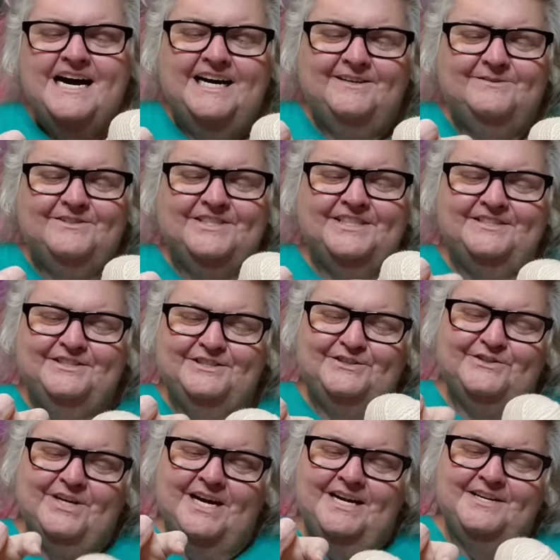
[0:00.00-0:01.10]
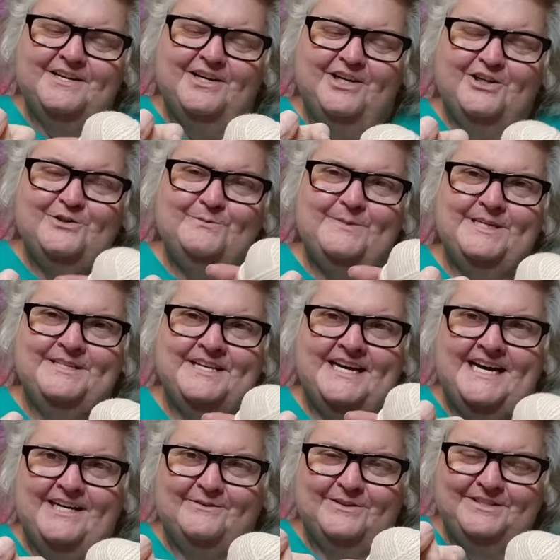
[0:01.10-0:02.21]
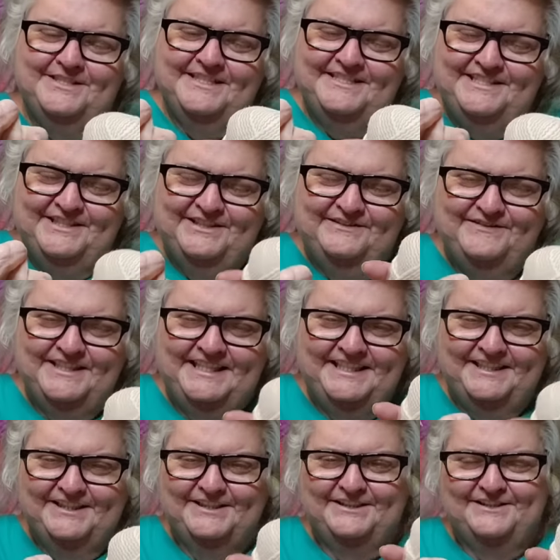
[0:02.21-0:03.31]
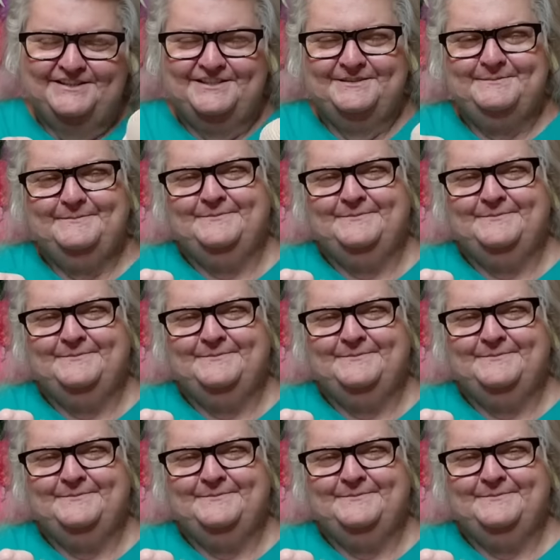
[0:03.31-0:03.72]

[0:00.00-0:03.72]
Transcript: I'm sitting there trying to open that with these two fingers.